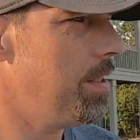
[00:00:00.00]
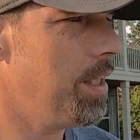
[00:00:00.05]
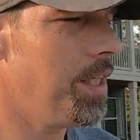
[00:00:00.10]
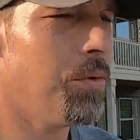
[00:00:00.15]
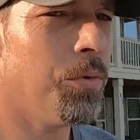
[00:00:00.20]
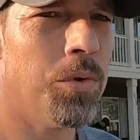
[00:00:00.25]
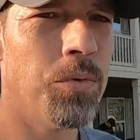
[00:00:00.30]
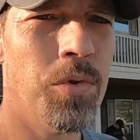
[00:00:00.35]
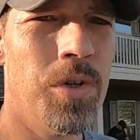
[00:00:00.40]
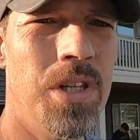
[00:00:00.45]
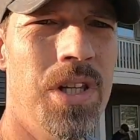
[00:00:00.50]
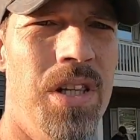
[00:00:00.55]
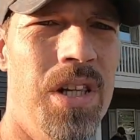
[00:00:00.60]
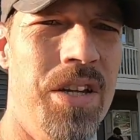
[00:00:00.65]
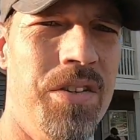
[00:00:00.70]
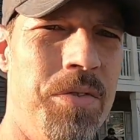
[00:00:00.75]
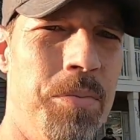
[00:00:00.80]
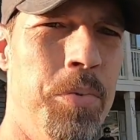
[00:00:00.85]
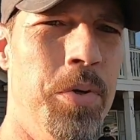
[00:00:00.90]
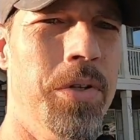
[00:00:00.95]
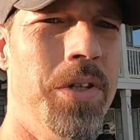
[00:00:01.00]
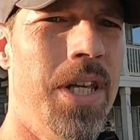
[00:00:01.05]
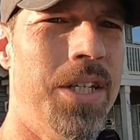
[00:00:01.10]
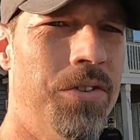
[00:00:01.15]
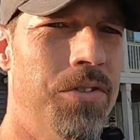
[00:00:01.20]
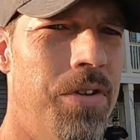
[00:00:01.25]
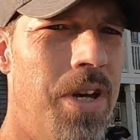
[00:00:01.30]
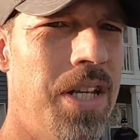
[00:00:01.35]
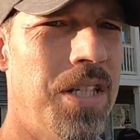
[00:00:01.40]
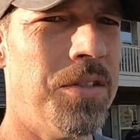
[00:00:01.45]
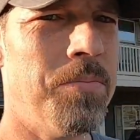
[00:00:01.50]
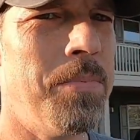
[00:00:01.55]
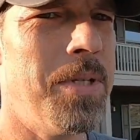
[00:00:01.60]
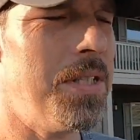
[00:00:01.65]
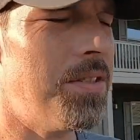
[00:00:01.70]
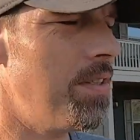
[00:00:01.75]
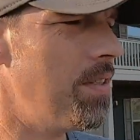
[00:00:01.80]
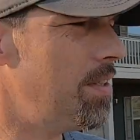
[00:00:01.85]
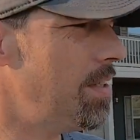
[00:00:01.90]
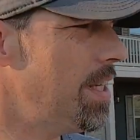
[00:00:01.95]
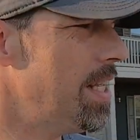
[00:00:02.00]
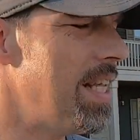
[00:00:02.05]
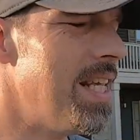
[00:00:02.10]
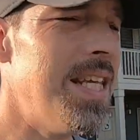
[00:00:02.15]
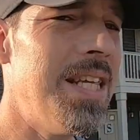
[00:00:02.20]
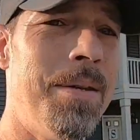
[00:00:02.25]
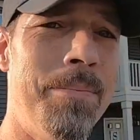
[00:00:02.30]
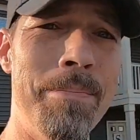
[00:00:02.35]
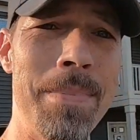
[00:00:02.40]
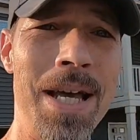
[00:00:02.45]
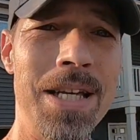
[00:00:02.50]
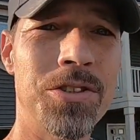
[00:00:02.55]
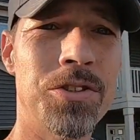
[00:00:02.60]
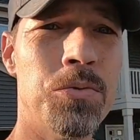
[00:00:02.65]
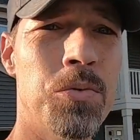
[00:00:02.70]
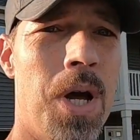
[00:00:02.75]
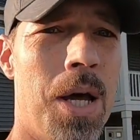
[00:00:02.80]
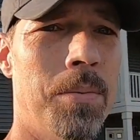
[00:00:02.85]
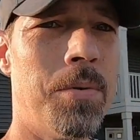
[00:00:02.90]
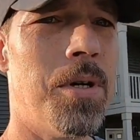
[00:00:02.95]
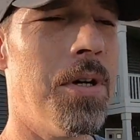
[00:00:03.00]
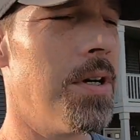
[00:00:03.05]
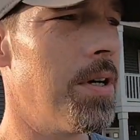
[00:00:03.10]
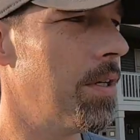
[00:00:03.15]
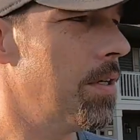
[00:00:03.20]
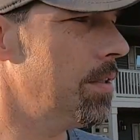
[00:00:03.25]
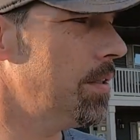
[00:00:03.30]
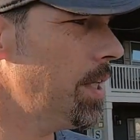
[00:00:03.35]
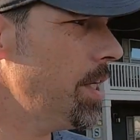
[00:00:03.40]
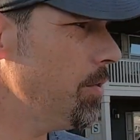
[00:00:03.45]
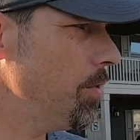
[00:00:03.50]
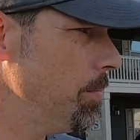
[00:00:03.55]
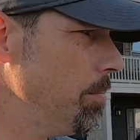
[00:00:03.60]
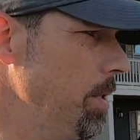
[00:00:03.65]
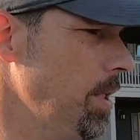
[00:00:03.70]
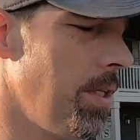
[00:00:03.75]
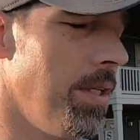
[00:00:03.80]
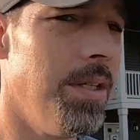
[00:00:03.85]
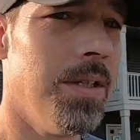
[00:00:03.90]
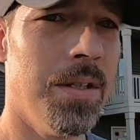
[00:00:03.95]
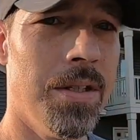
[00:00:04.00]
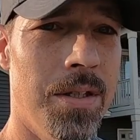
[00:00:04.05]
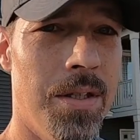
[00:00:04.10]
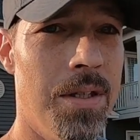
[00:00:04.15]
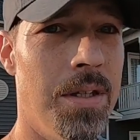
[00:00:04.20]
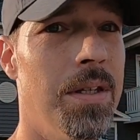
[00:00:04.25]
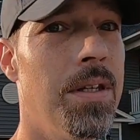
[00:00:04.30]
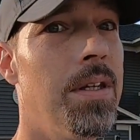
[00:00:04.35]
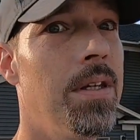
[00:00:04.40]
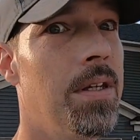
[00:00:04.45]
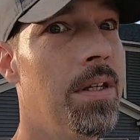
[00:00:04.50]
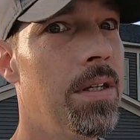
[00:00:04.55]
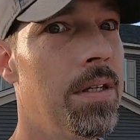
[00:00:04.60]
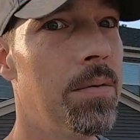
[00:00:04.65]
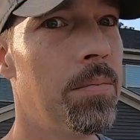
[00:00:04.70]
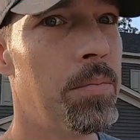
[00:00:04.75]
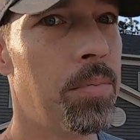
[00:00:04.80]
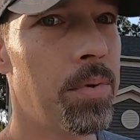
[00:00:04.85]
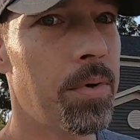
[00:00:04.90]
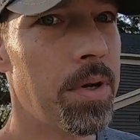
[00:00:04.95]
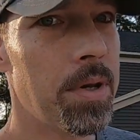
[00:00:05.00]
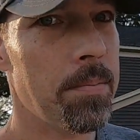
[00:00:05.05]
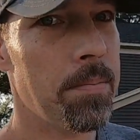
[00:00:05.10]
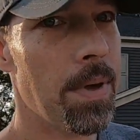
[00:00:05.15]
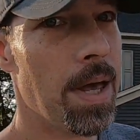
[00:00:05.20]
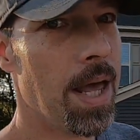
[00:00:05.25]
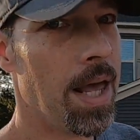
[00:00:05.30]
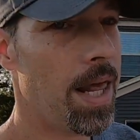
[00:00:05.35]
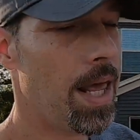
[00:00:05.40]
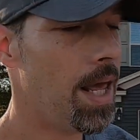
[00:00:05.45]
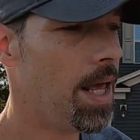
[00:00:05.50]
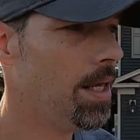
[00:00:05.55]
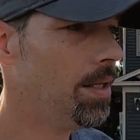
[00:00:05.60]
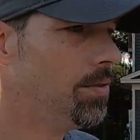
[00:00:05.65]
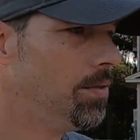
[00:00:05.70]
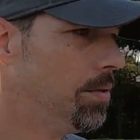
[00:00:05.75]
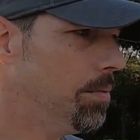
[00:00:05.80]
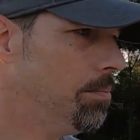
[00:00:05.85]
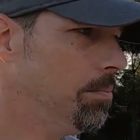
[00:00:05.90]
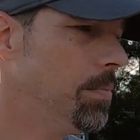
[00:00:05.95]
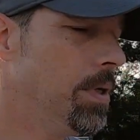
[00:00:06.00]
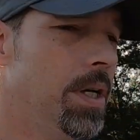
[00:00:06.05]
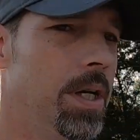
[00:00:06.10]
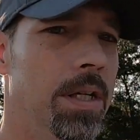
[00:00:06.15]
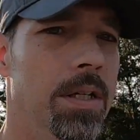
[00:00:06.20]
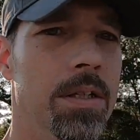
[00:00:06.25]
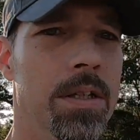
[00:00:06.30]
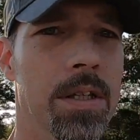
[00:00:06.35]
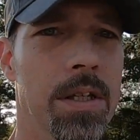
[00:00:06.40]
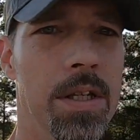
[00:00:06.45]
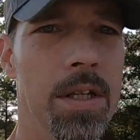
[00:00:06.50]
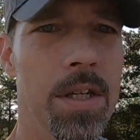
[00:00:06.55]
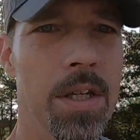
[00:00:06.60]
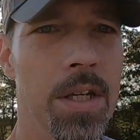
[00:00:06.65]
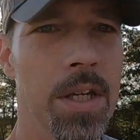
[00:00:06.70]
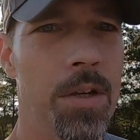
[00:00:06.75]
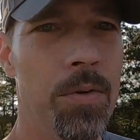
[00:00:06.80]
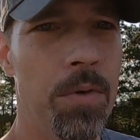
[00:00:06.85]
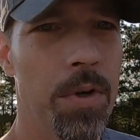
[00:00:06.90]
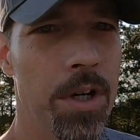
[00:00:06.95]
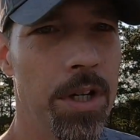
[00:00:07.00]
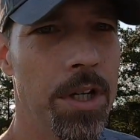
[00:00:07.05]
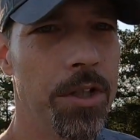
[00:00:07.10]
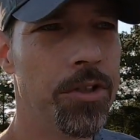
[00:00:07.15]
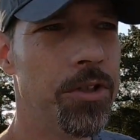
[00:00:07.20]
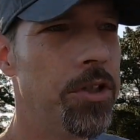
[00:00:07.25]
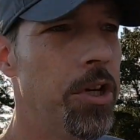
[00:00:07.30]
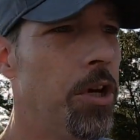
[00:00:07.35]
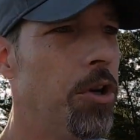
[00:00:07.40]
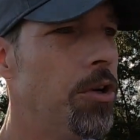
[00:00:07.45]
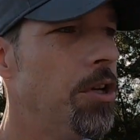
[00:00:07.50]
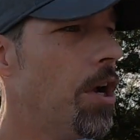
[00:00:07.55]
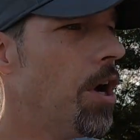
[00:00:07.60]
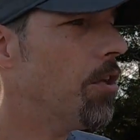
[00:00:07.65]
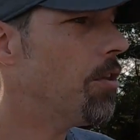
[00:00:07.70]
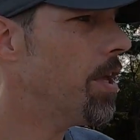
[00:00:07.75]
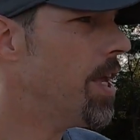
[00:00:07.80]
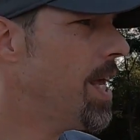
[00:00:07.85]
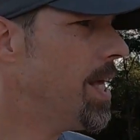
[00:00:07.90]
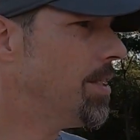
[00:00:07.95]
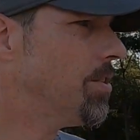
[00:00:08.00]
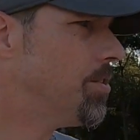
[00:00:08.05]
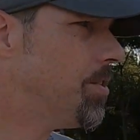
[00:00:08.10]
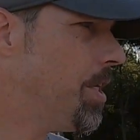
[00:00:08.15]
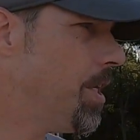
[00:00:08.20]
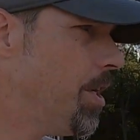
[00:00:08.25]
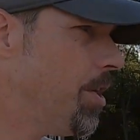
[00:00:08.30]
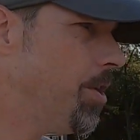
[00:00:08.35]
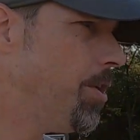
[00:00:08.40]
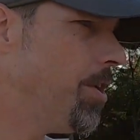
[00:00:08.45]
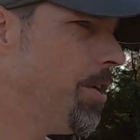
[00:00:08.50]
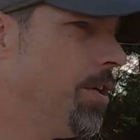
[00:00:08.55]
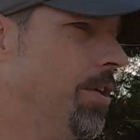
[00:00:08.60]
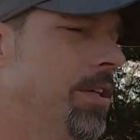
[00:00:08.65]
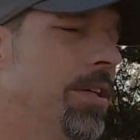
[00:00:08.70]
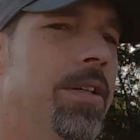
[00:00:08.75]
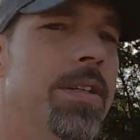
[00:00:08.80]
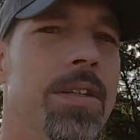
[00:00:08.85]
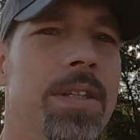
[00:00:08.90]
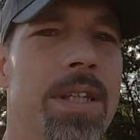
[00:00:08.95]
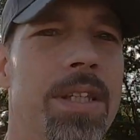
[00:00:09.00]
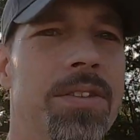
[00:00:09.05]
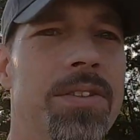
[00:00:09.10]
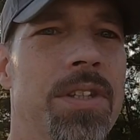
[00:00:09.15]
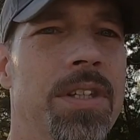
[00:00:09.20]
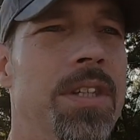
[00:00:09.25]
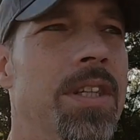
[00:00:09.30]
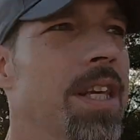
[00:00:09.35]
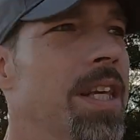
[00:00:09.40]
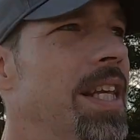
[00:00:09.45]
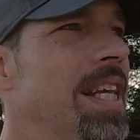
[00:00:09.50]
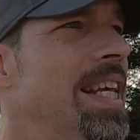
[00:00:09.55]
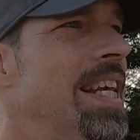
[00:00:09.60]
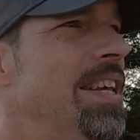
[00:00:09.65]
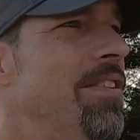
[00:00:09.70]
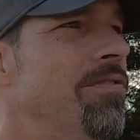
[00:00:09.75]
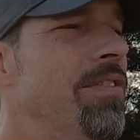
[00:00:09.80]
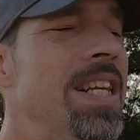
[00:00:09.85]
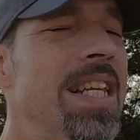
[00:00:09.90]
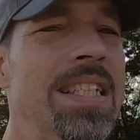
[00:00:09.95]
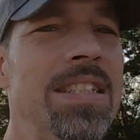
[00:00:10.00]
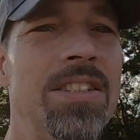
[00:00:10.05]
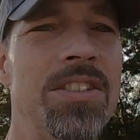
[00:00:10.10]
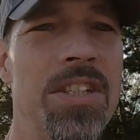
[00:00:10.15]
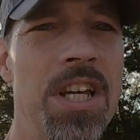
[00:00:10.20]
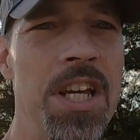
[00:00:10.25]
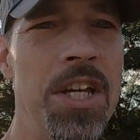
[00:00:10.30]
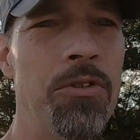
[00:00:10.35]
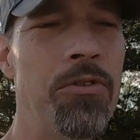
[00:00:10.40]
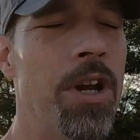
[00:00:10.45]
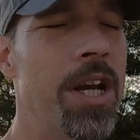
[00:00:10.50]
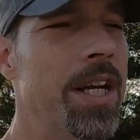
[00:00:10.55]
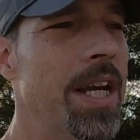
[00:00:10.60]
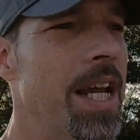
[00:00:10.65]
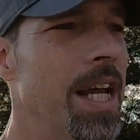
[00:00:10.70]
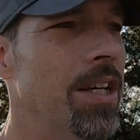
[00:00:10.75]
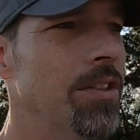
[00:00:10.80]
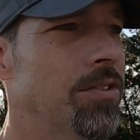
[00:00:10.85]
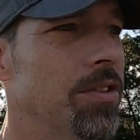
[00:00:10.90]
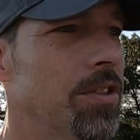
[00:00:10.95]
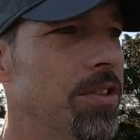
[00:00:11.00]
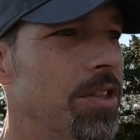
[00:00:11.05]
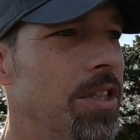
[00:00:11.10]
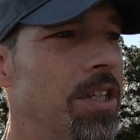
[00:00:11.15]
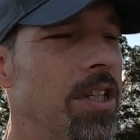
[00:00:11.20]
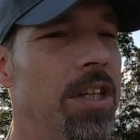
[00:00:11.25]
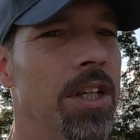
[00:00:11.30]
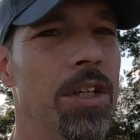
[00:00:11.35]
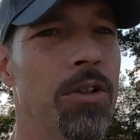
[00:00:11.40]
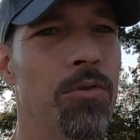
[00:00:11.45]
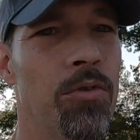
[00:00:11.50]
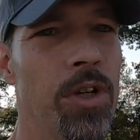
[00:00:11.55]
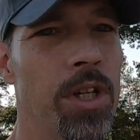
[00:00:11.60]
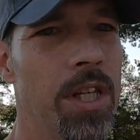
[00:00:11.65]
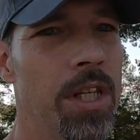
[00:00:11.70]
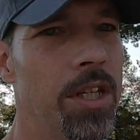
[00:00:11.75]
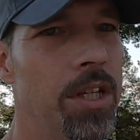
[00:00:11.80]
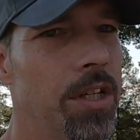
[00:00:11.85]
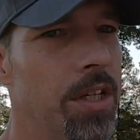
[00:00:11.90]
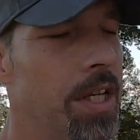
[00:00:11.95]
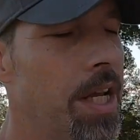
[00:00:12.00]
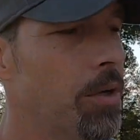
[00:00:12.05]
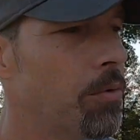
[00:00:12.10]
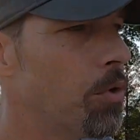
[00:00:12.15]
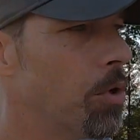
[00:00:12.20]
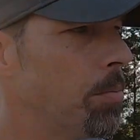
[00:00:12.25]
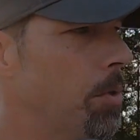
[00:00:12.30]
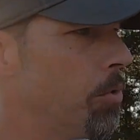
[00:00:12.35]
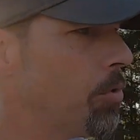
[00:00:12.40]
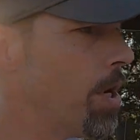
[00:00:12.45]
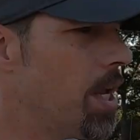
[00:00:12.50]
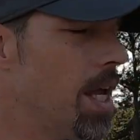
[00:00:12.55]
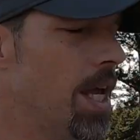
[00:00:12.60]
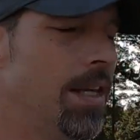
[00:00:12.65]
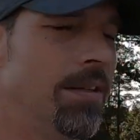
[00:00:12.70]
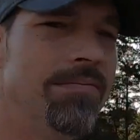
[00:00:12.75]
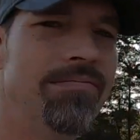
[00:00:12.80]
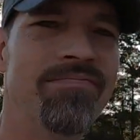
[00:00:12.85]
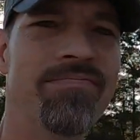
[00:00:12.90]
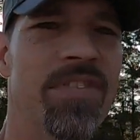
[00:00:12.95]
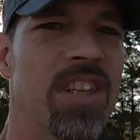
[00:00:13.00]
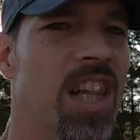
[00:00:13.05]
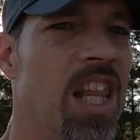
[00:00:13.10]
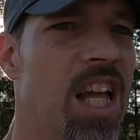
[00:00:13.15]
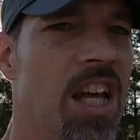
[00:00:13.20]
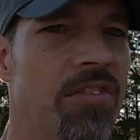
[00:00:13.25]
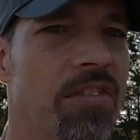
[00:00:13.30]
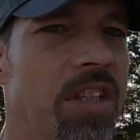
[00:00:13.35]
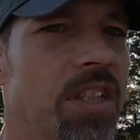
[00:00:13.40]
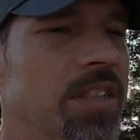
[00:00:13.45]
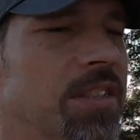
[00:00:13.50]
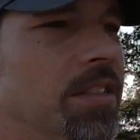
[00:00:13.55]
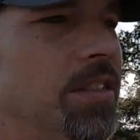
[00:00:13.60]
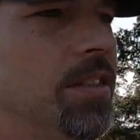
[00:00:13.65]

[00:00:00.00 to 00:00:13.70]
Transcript: and would really love to put that transmission in my swap car. That would be pretty badass. But Wanted to show y'all the exterior. It's in the evening sun right now, so it's gonna look really good. That ruby red, love it.